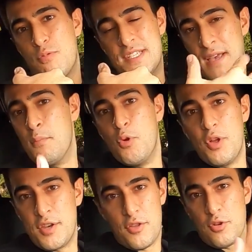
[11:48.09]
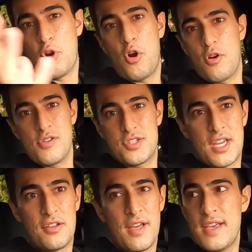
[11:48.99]
resemble another car's
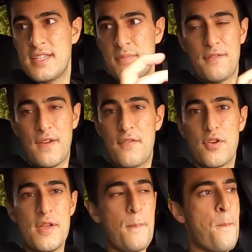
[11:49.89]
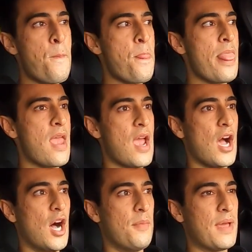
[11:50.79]
taillight isn't my favorite.
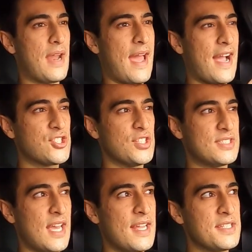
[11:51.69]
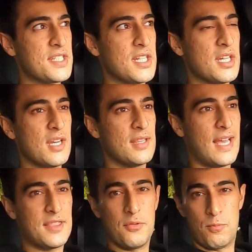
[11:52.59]
And I actually tend to
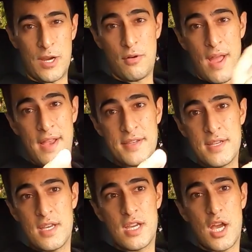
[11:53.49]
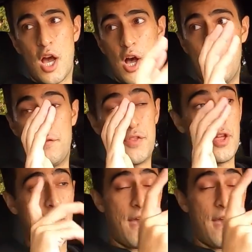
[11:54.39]
like the rear end of the